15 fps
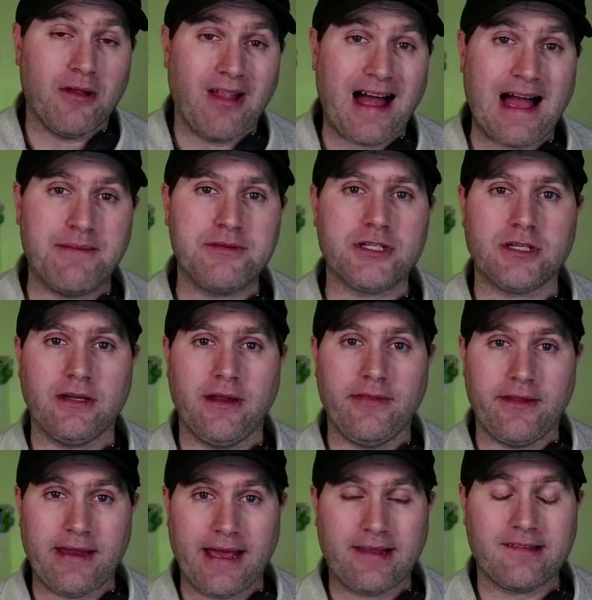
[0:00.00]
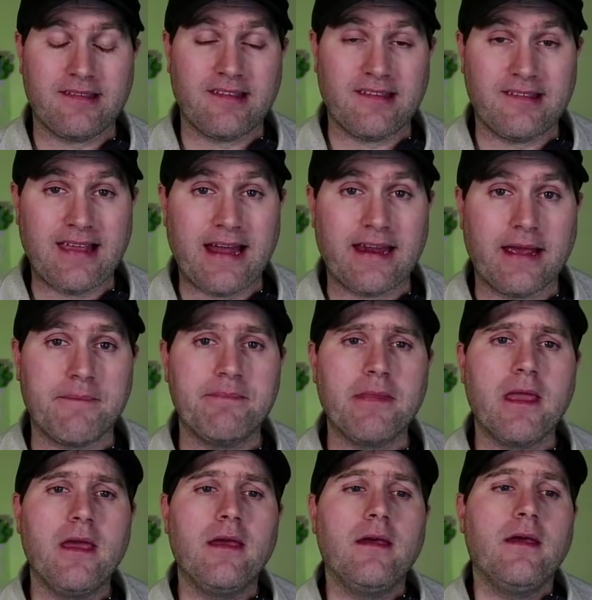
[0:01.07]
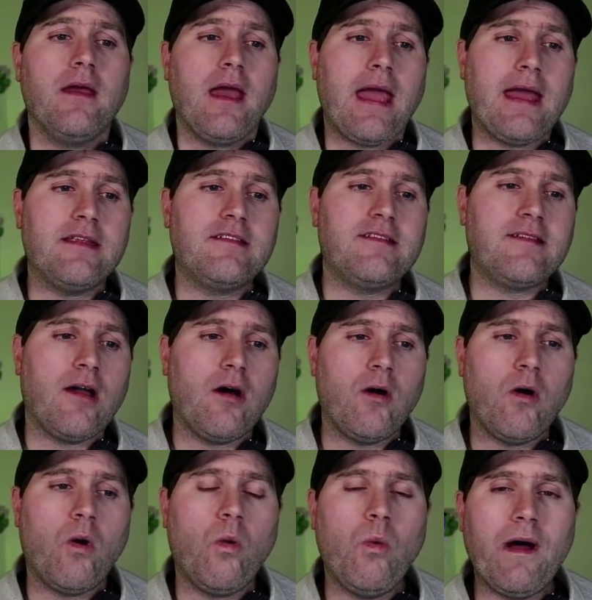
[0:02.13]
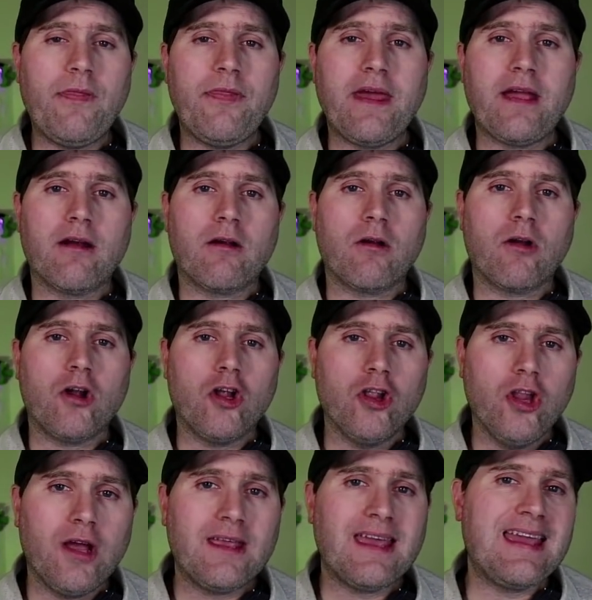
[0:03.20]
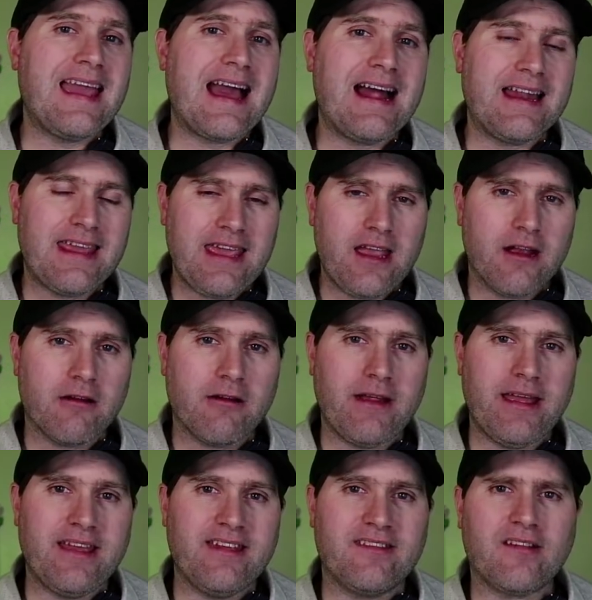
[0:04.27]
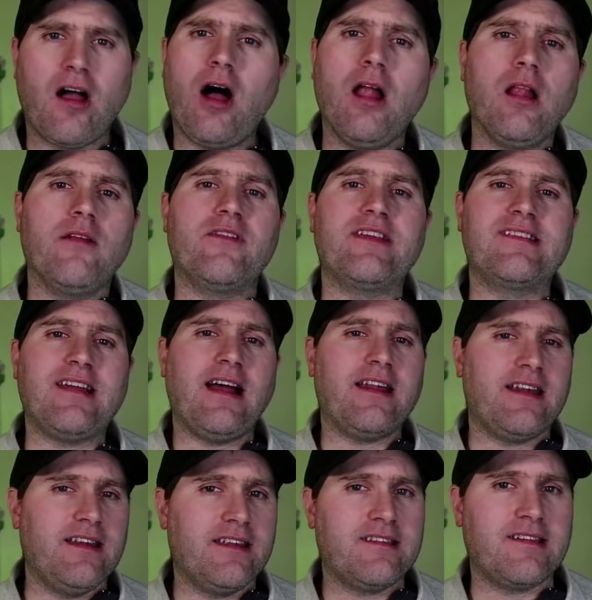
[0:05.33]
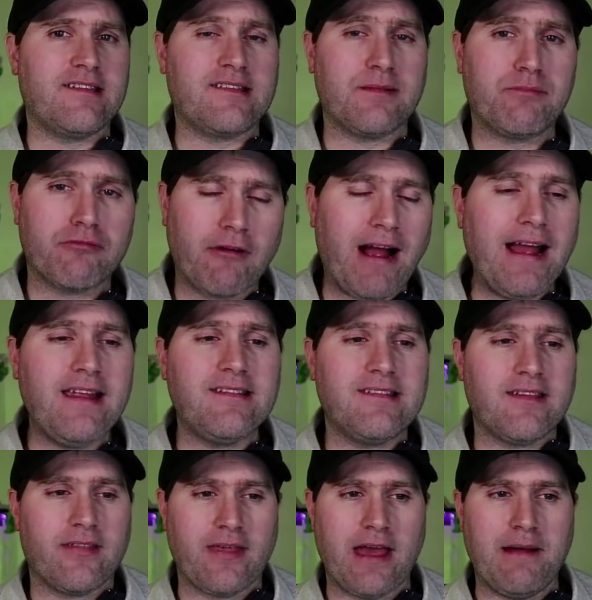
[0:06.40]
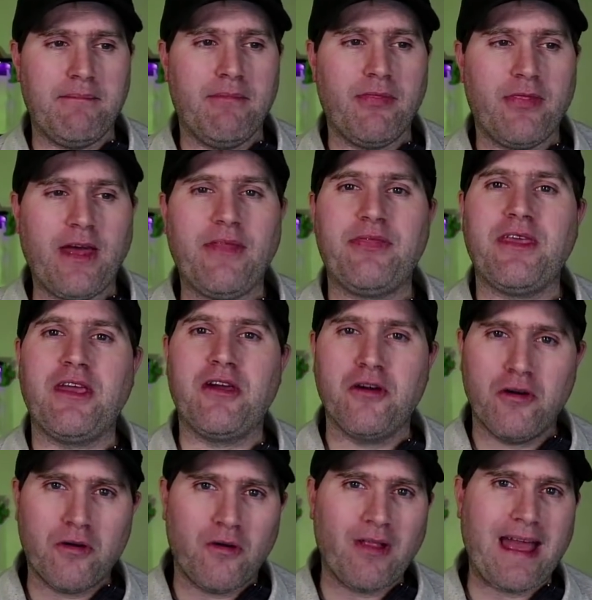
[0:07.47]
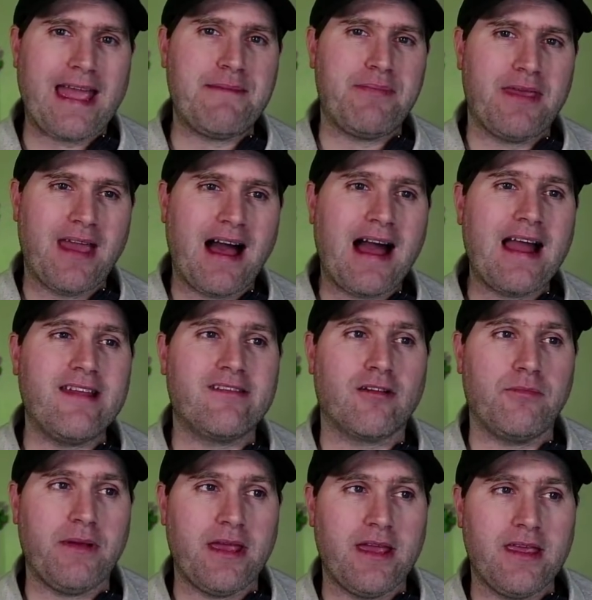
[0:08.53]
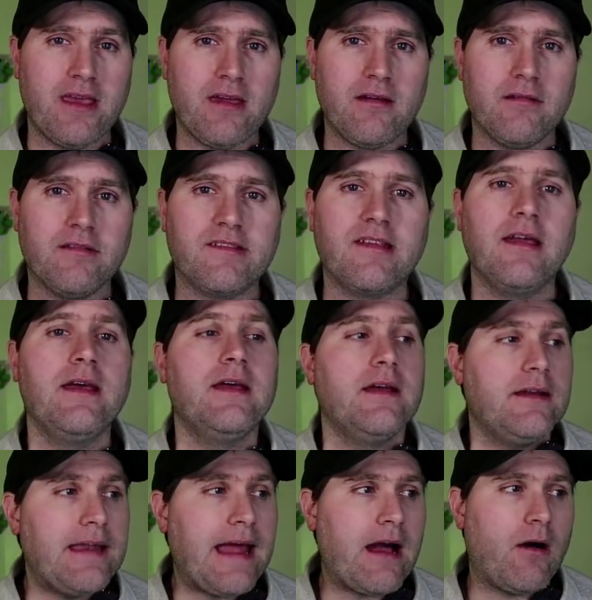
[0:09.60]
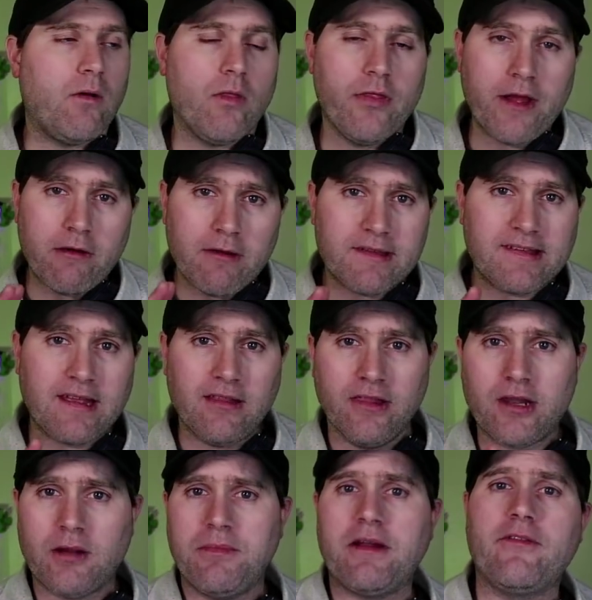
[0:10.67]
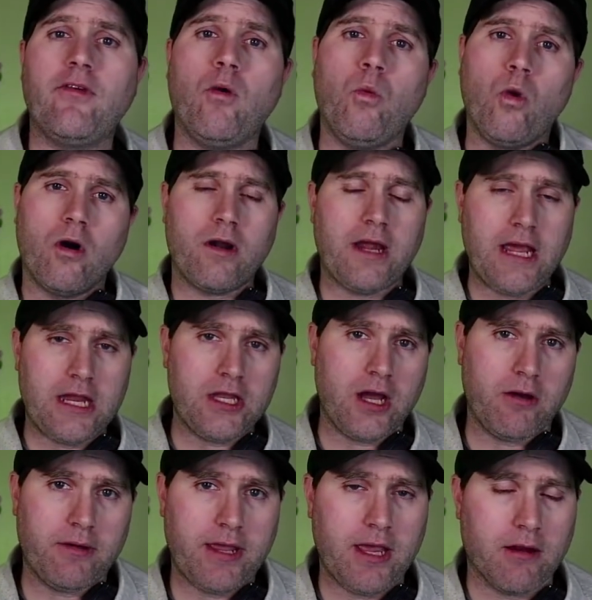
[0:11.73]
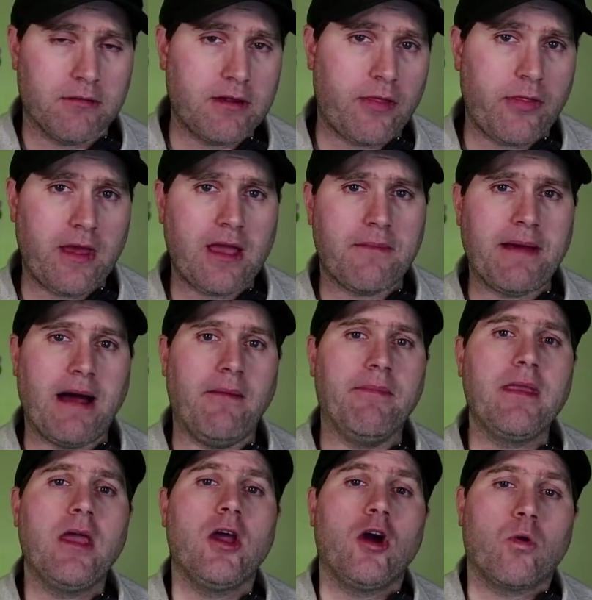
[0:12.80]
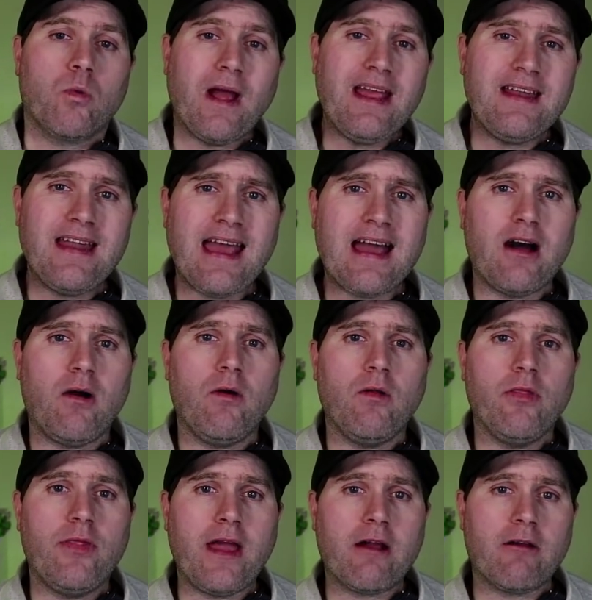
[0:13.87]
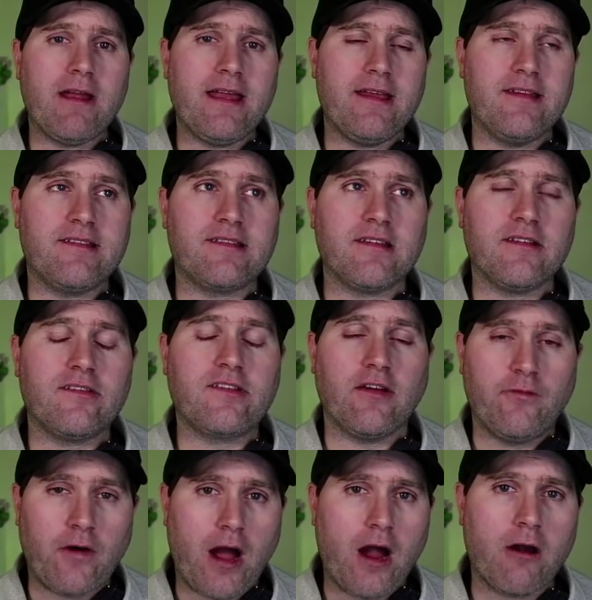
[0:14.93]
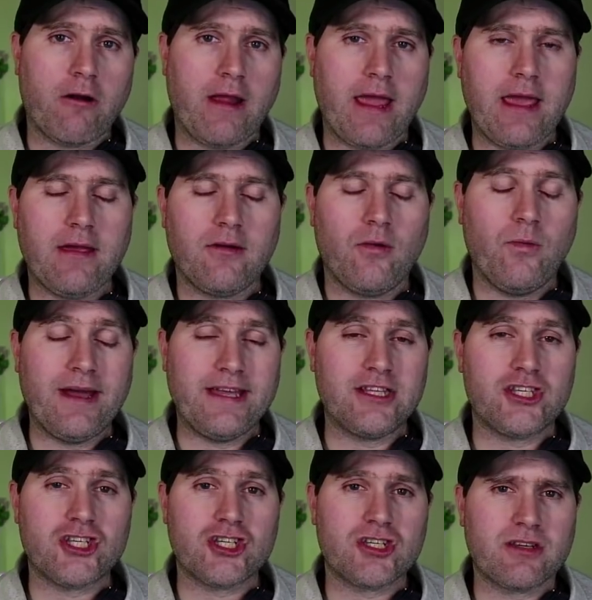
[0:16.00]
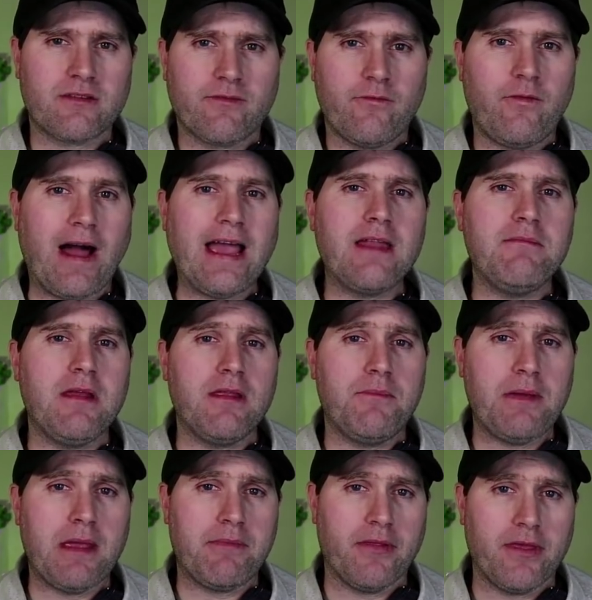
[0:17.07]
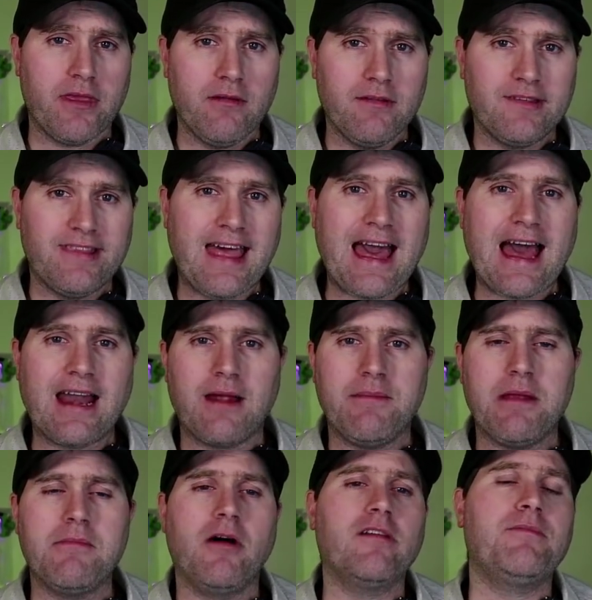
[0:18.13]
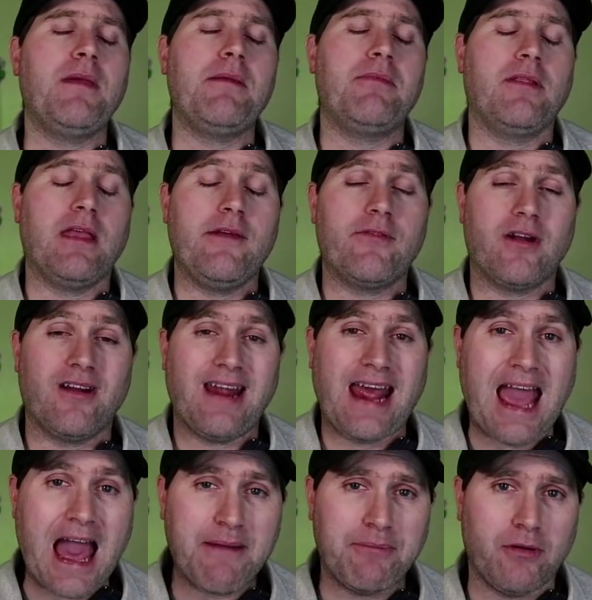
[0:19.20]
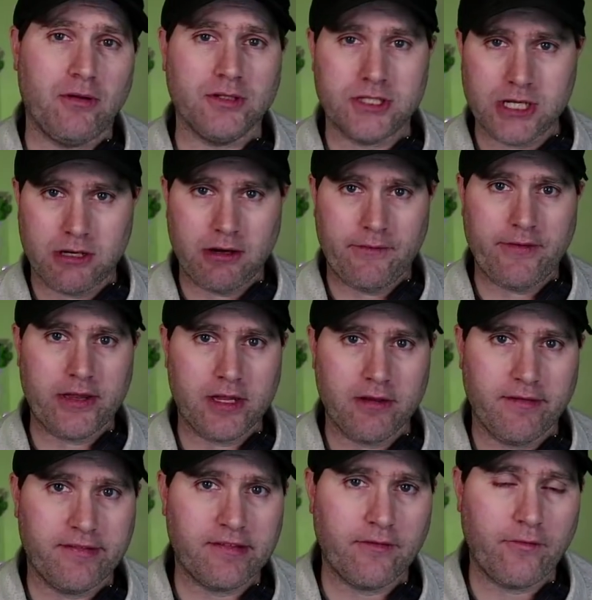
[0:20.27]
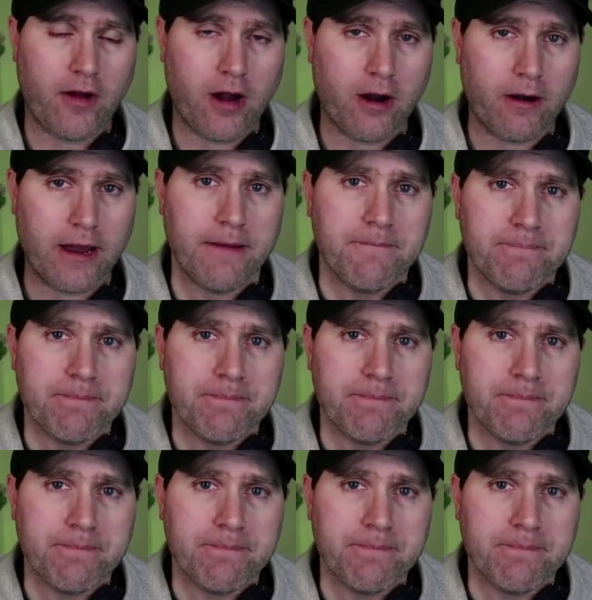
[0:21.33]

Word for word: option in the next setting. And so, what they're looking at here is all of a sudden it's a surprise to them that the Google APIs are being used. Now, there is a little bit of a warning note here to think about. Right now, there is Safari, which find me the people that use that. I mean, most people, even on an Apple, don't even use Safari,